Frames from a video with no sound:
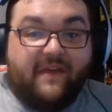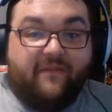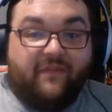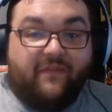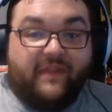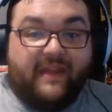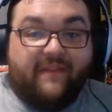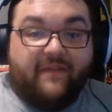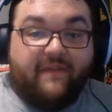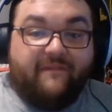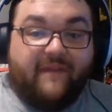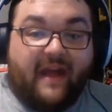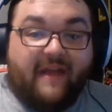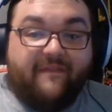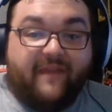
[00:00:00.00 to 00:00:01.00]
Definitely give it
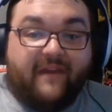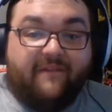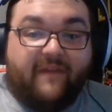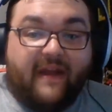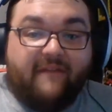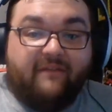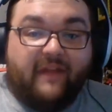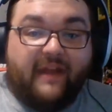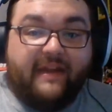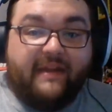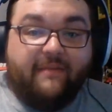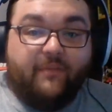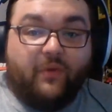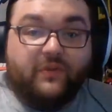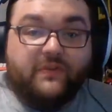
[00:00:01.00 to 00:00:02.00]
5 out of 5
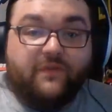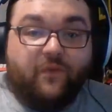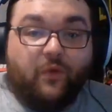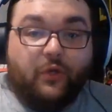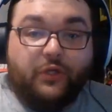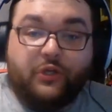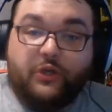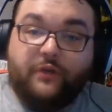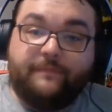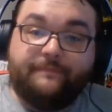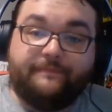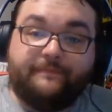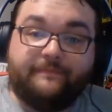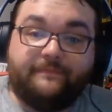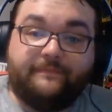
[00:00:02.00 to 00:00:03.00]
lightning bolts for sure.